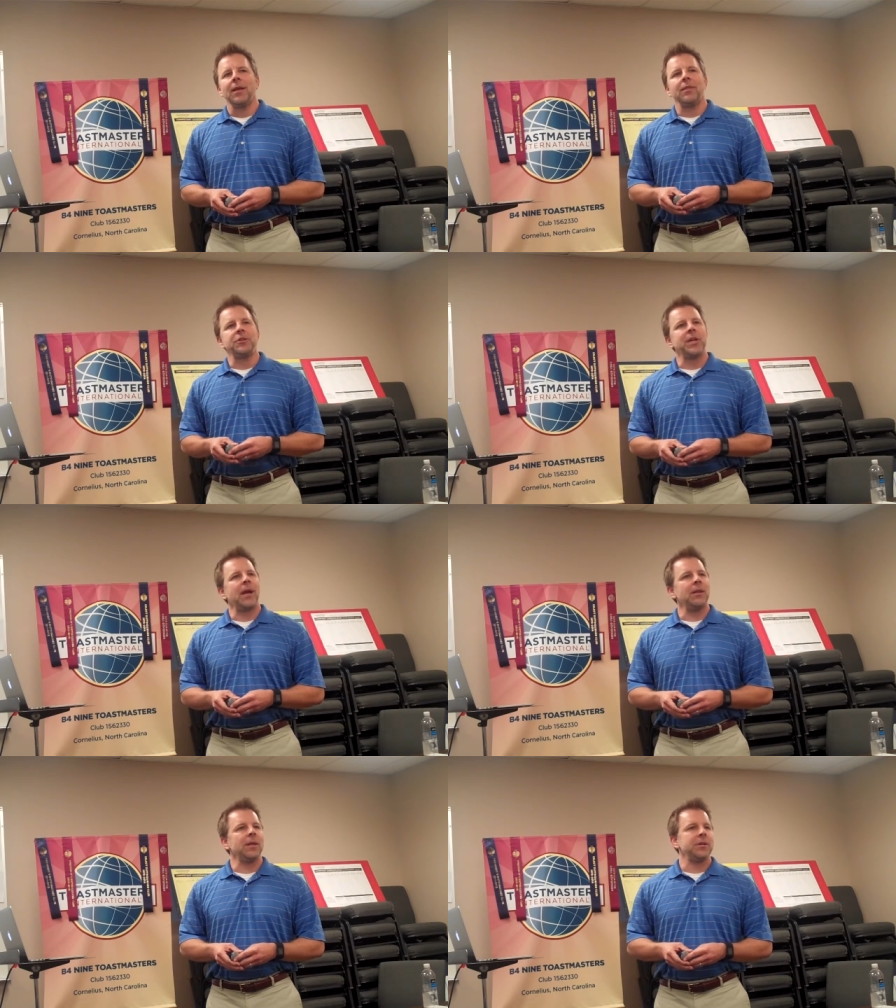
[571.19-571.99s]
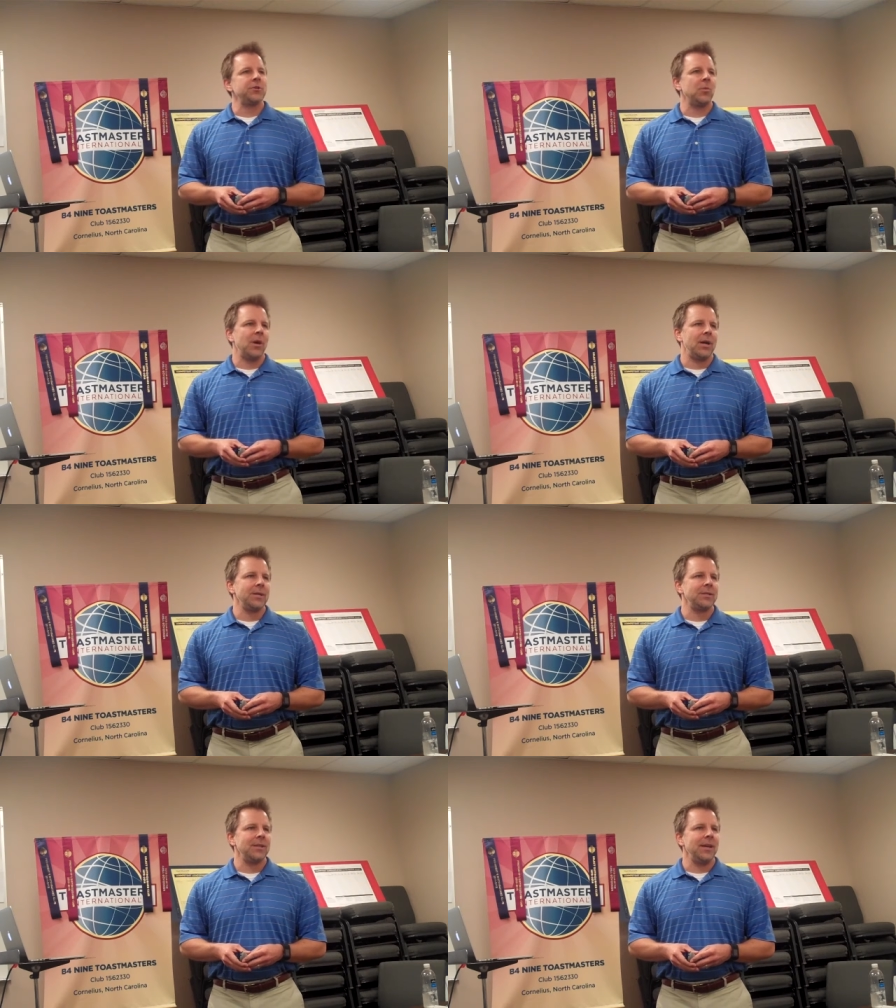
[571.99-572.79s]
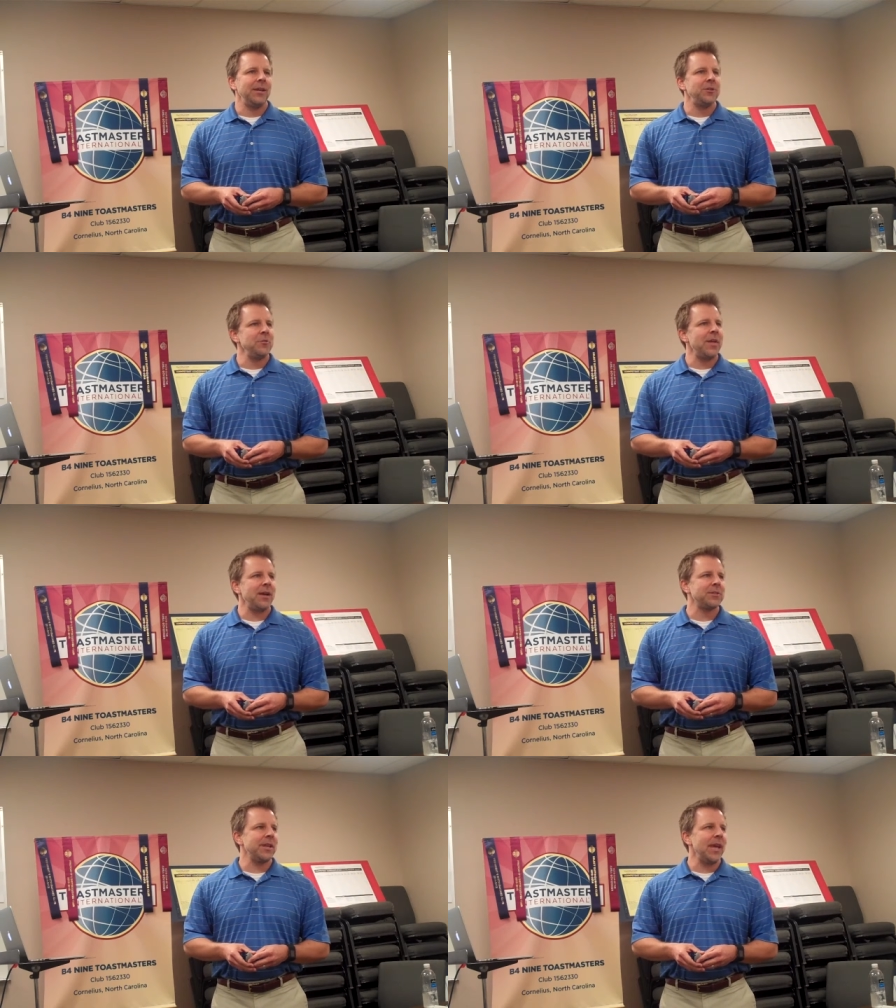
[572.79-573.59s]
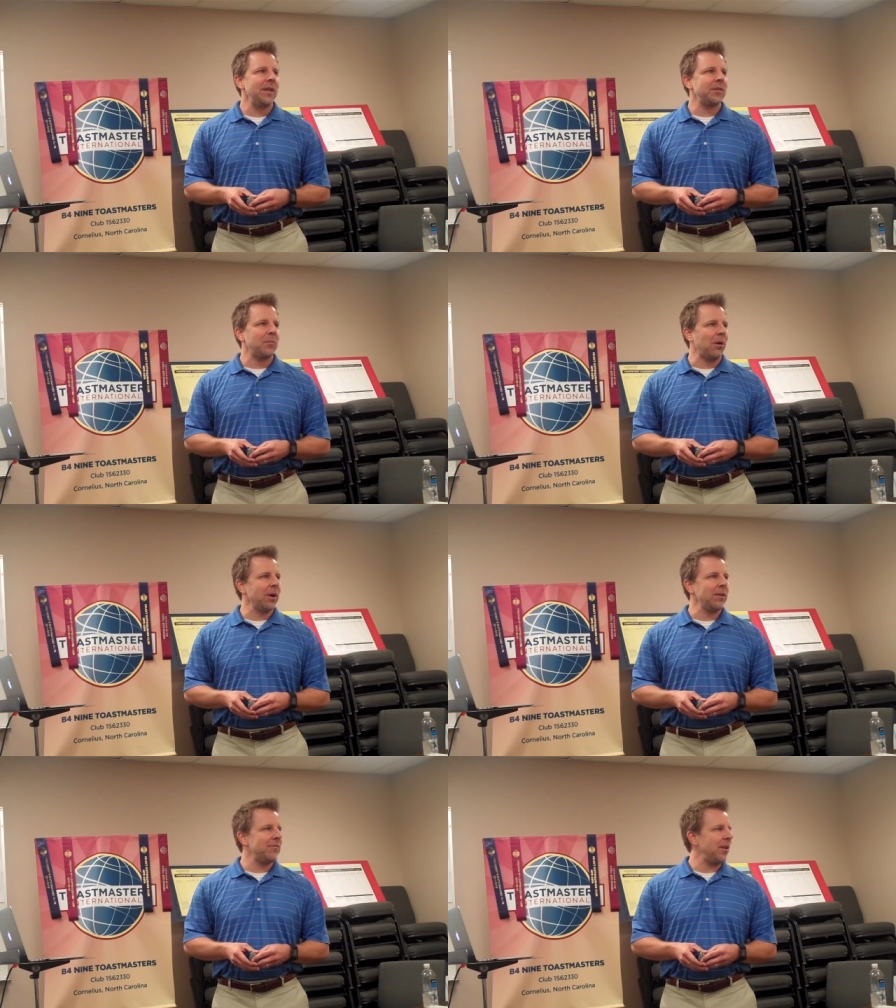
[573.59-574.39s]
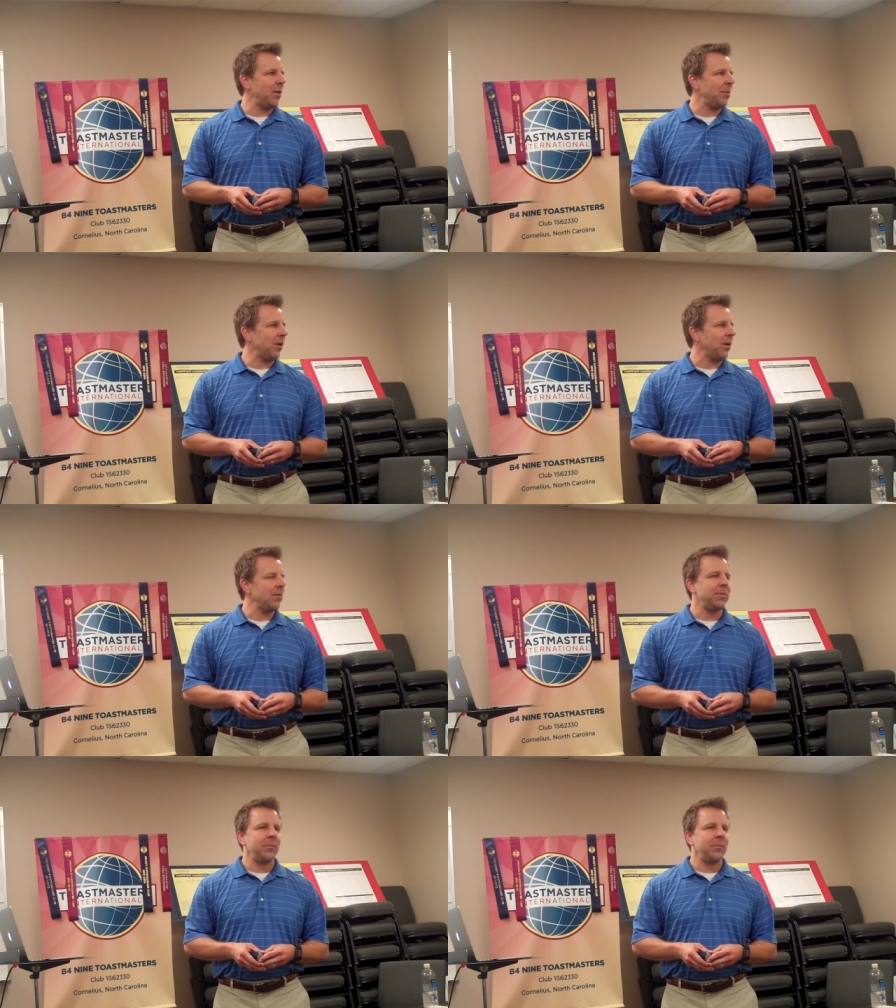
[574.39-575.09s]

The challenge was, in 2008, the market fell apart.